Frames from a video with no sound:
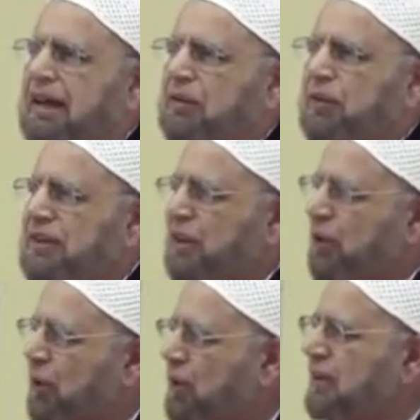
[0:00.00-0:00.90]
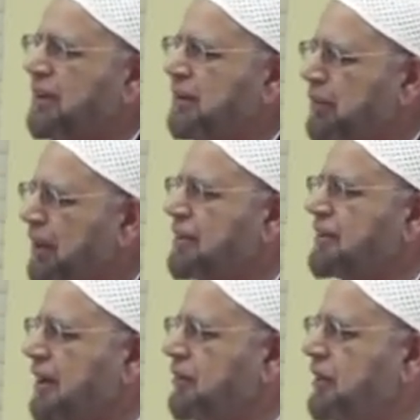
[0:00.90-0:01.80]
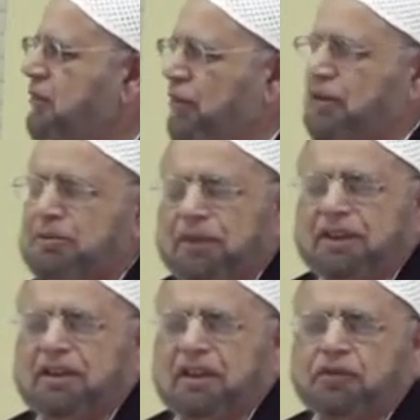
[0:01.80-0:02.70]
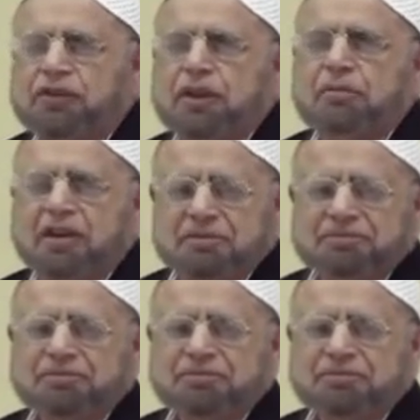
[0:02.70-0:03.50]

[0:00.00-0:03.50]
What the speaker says: in which he wrote the minutes of the first meeting of FEMA.